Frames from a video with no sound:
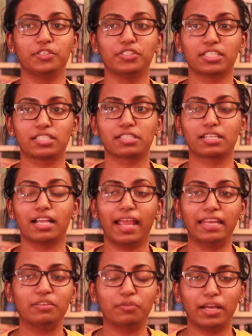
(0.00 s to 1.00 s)
You just
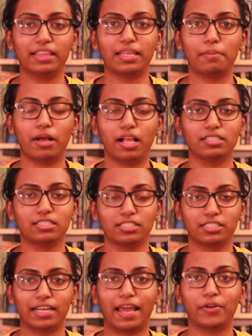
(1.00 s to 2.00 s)
kind of want them all to
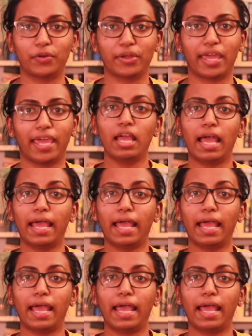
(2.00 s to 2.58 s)
turn out okay.